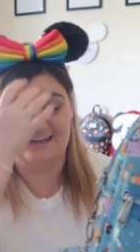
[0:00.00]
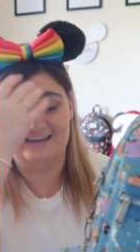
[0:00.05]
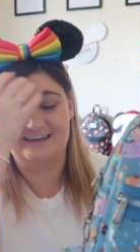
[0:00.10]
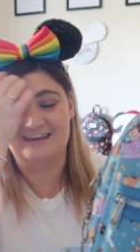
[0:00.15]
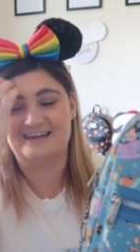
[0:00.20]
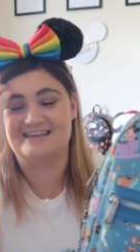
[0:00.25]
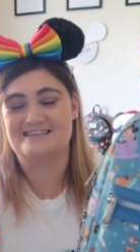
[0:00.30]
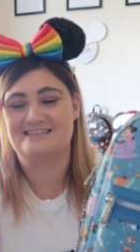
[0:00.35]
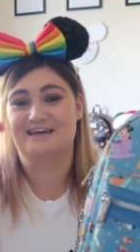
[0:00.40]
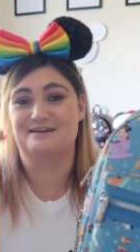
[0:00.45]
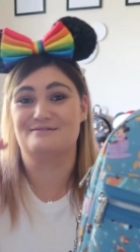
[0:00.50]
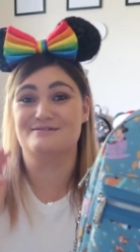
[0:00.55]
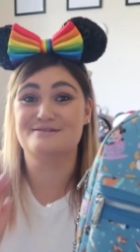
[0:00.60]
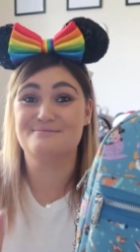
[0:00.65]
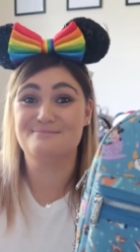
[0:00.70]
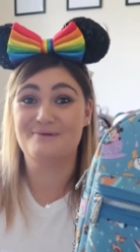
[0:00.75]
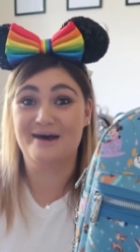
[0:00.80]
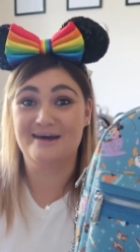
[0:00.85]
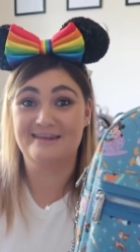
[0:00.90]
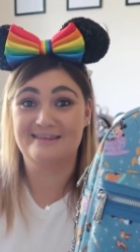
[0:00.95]
And like I say, it was
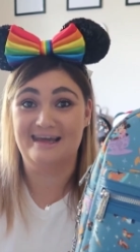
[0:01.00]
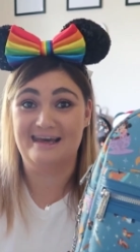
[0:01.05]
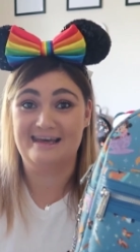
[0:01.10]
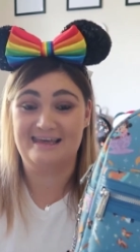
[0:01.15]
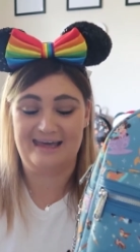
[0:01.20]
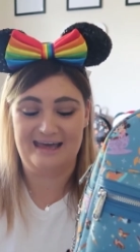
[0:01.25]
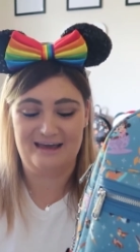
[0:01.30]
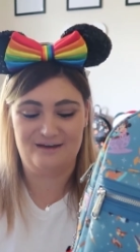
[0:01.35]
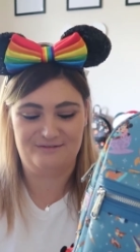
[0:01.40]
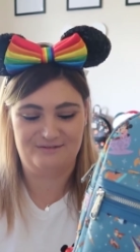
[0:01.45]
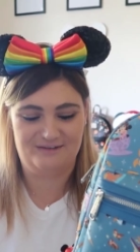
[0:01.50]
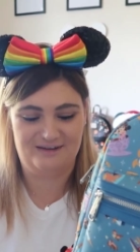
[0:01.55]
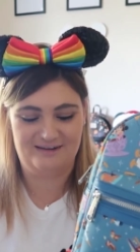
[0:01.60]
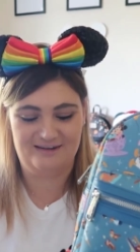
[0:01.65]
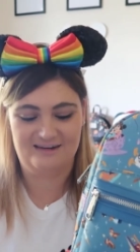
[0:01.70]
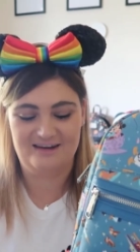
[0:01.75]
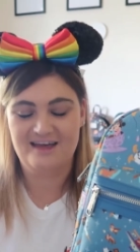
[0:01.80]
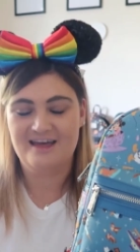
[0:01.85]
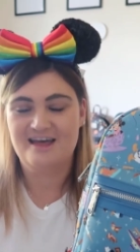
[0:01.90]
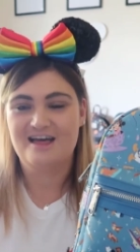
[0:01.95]
a birthday gift,
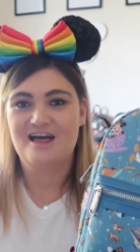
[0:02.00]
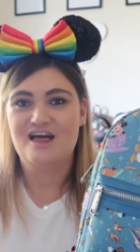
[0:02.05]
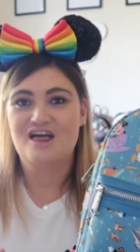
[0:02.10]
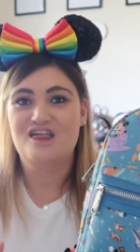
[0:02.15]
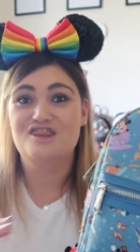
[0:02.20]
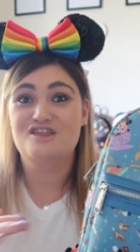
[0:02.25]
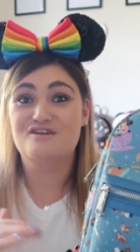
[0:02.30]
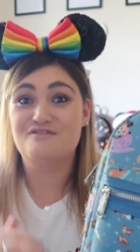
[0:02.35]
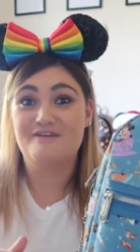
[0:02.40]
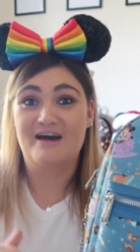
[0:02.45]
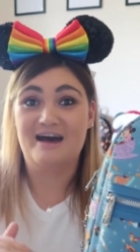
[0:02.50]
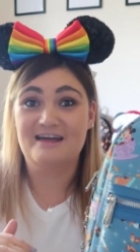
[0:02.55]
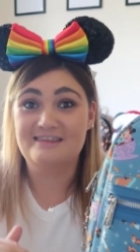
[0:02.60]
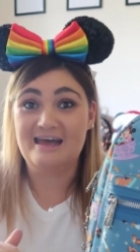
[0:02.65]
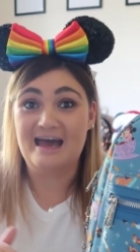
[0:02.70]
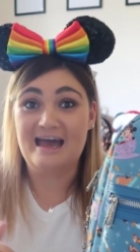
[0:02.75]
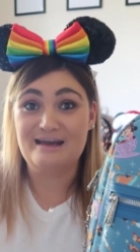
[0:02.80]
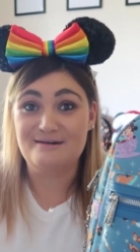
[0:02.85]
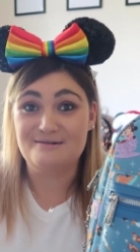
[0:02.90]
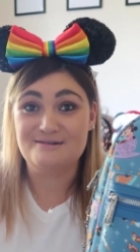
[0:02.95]
and the fact
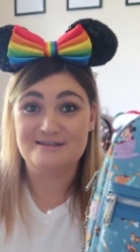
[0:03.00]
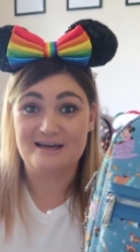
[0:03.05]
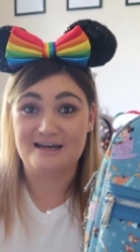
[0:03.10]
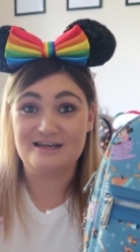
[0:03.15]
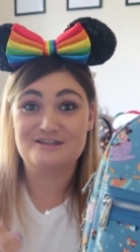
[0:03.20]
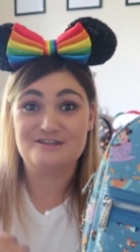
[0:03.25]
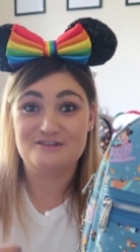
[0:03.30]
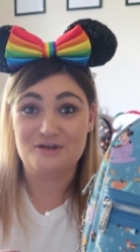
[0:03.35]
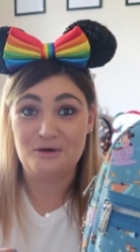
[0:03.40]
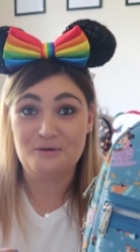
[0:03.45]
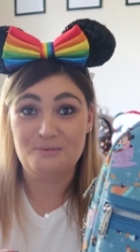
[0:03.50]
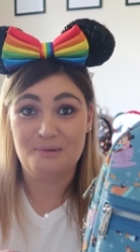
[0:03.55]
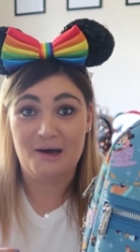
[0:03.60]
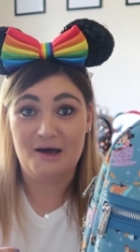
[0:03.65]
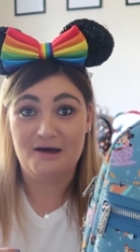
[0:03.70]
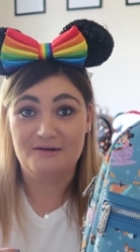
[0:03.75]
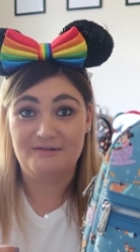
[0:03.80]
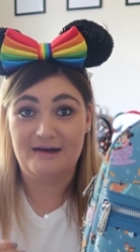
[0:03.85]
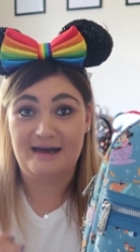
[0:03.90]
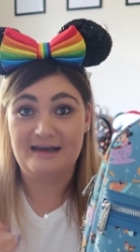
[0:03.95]
that it was like so
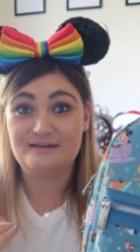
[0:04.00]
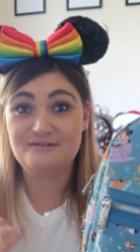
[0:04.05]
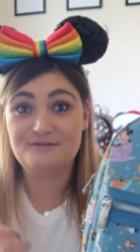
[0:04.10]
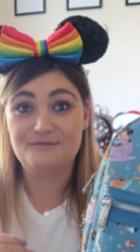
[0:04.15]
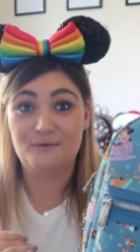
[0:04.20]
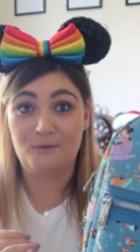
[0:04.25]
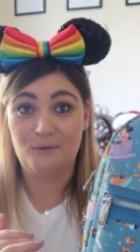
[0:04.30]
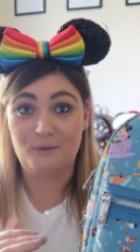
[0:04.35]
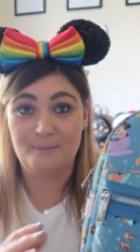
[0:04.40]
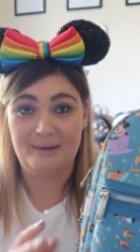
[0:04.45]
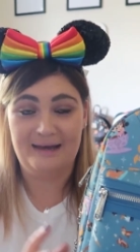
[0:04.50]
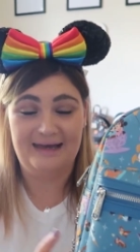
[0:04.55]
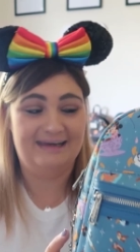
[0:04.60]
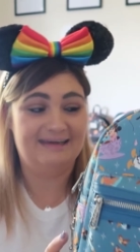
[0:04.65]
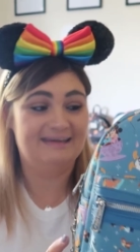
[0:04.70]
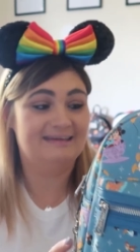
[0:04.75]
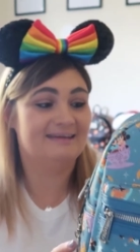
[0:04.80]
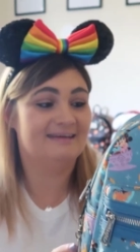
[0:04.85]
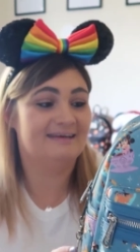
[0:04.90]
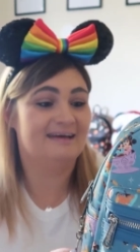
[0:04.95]
perfect for
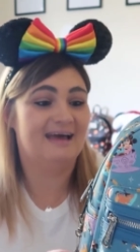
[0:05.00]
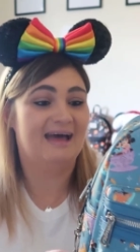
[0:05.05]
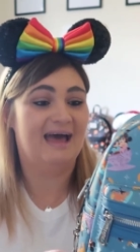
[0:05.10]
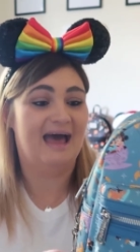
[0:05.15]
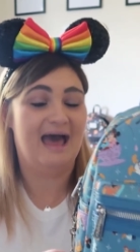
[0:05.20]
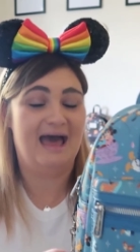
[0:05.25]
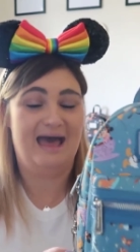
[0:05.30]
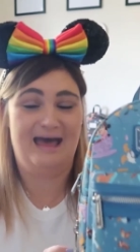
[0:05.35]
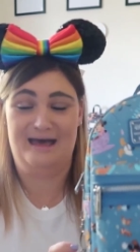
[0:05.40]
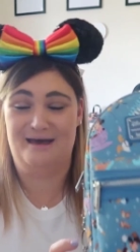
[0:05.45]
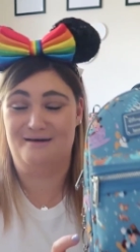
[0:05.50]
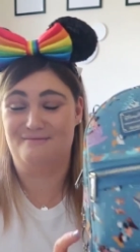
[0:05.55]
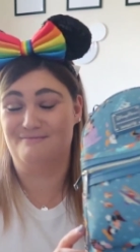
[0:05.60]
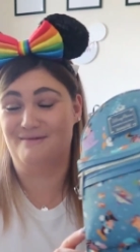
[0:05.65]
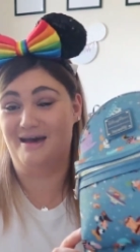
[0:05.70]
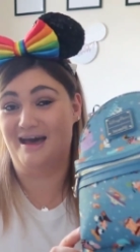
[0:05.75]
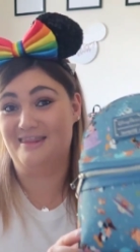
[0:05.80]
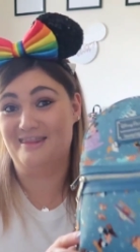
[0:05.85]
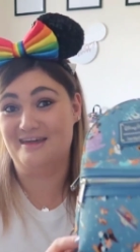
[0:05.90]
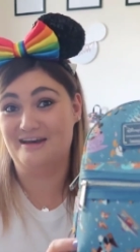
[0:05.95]
me,
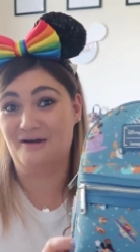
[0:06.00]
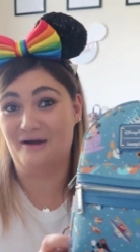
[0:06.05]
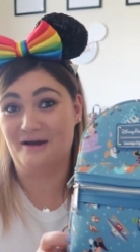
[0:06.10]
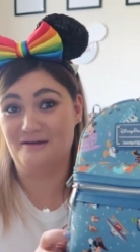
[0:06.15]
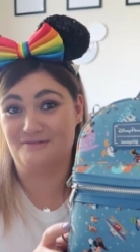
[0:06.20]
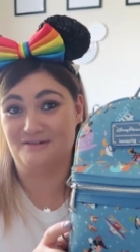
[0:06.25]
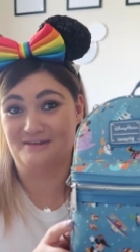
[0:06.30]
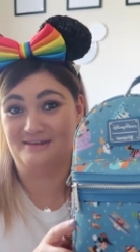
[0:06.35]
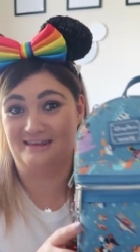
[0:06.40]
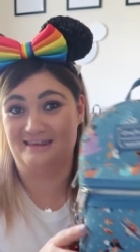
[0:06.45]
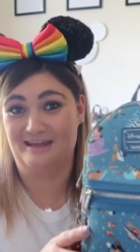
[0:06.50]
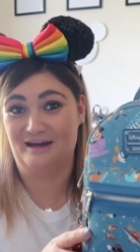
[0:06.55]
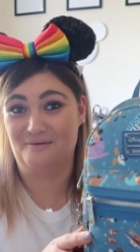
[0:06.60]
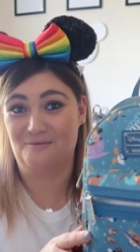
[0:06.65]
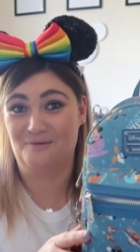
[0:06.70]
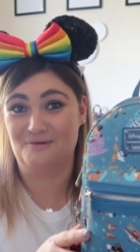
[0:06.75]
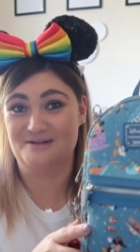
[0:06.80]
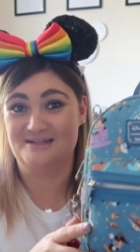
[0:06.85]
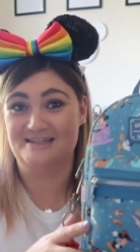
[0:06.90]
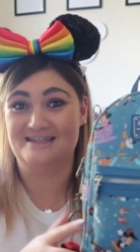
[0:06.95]
and they got everything that I
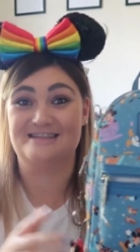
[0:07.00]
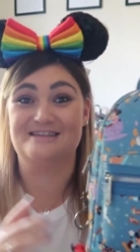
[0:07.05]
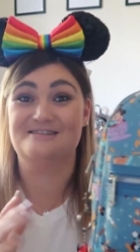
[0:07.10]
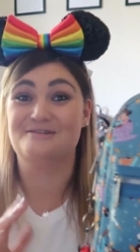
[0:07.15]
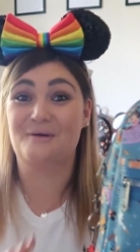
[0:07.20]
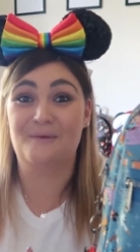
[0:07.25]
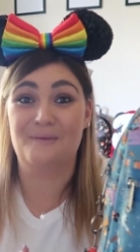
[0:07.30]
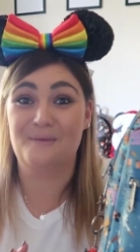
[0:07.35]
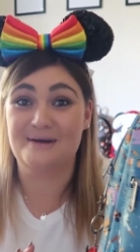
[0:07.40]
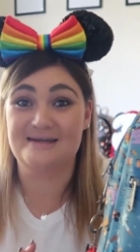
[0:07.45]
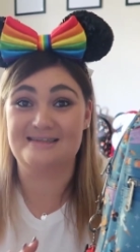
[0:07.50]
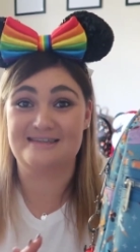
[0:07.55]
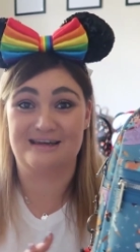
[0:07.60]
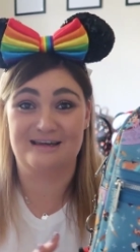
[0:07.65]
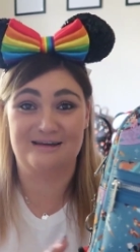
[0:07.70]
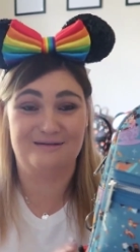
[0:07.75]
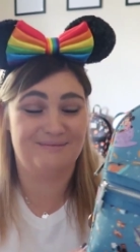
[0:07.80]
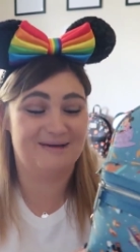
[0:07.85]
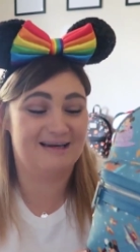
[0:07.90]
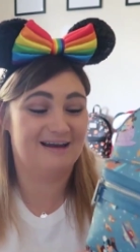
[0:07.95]
wanted, is always
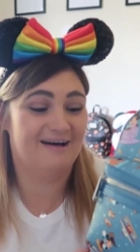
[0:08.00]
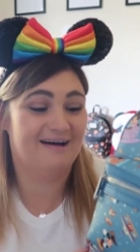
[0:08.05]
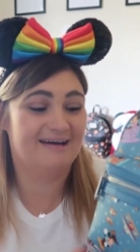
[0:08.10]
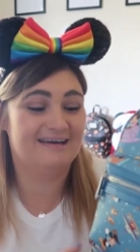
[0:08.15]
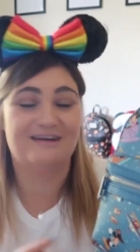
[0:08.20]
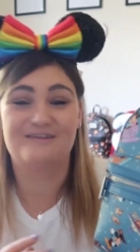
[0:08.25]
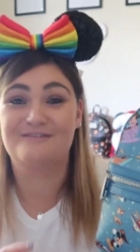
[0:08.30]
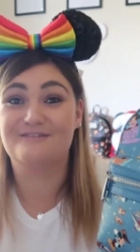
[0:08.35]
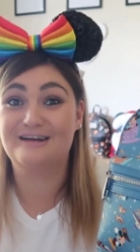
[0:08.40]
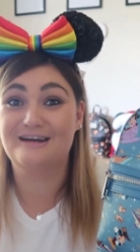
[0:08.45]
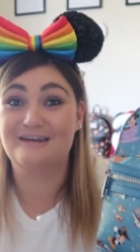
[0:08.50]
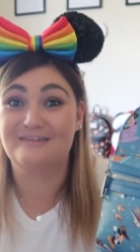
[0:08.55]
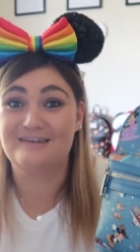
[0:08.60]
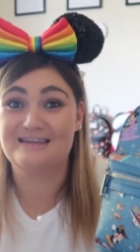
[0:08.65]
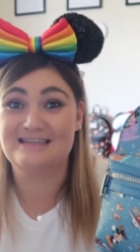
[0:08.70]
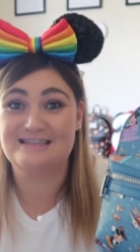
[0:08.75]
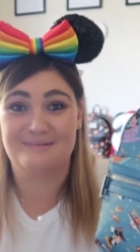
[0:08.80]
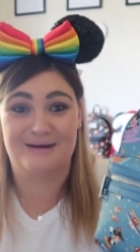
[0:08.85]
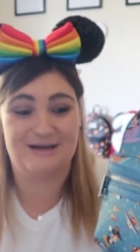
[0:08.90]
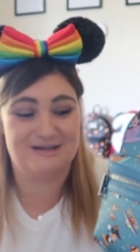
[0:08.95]
going to be like
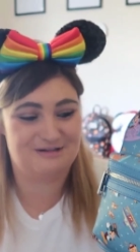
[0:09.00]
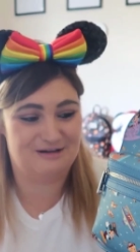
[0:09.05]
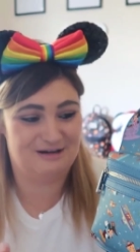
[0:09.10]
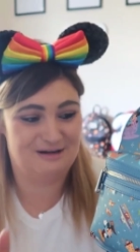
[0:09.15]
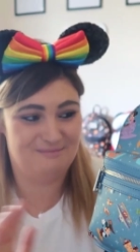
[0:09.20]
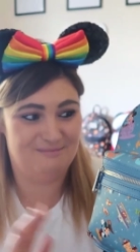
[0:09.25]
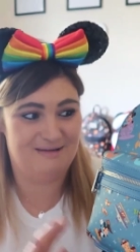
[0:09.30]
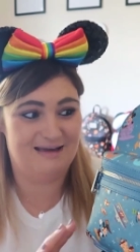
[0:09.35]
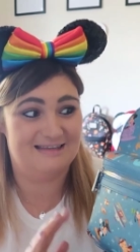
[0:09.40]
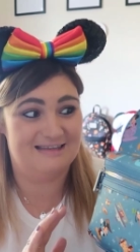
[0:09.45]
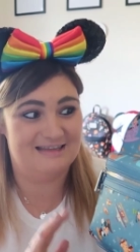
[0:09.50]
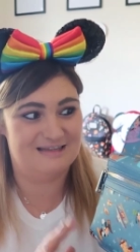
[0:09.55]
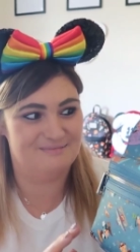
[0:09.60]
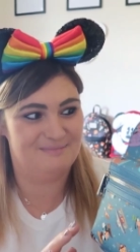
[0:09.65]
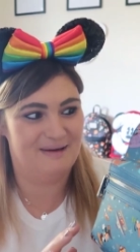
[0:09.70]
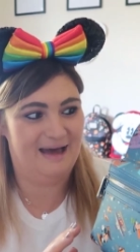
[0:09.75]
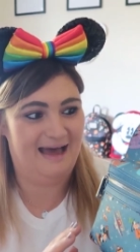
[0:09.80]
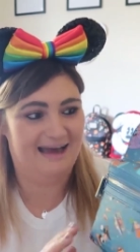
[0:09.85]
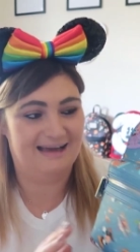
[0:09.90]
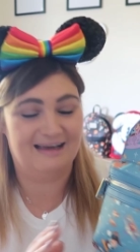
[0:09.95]
really special and make this
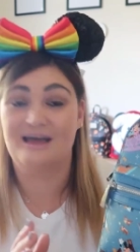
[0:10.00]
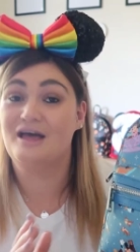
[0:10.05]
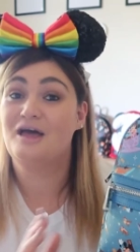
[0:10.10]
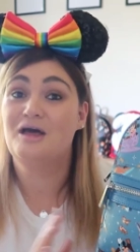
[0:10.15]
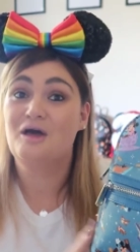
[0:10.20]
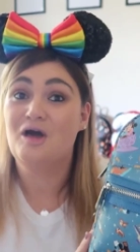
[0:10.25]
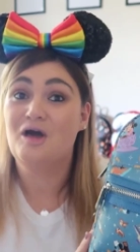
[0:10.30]
bag